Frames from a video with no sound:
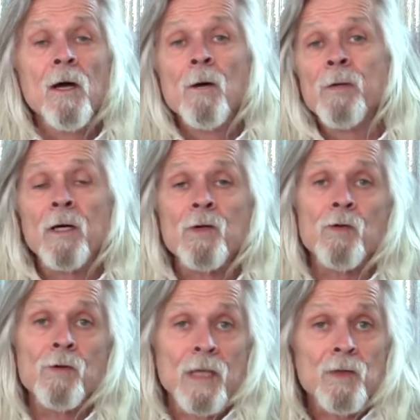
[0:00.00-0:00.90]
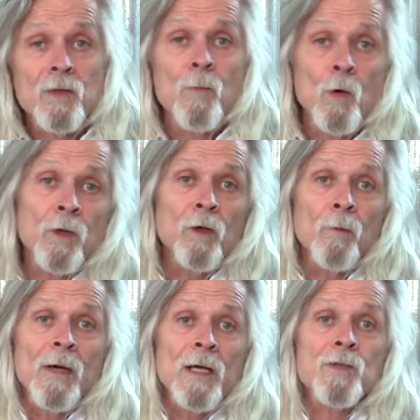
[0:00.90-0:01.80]
because your
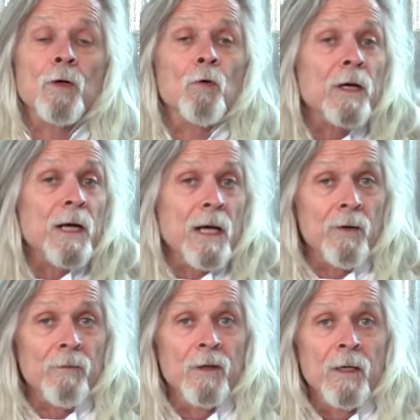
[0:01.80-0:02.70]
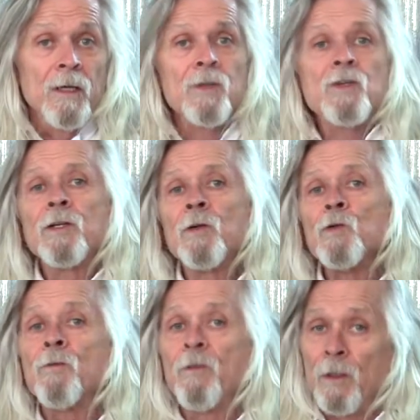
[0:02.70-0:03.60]
testimonial-based creative instills
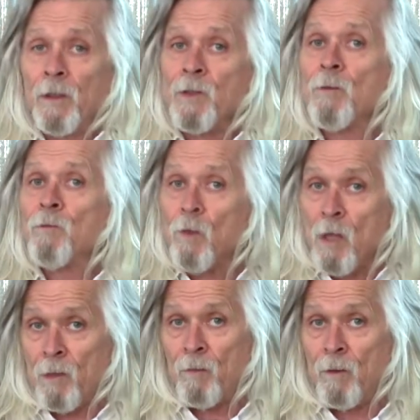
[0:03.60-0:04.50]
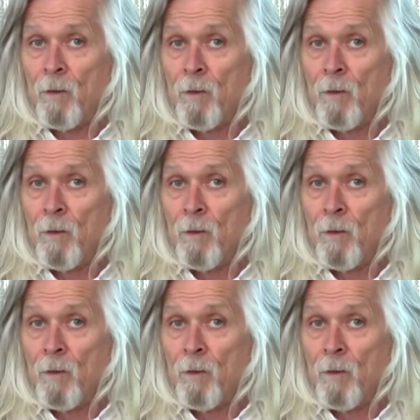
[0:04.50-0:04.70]
feelings of trust.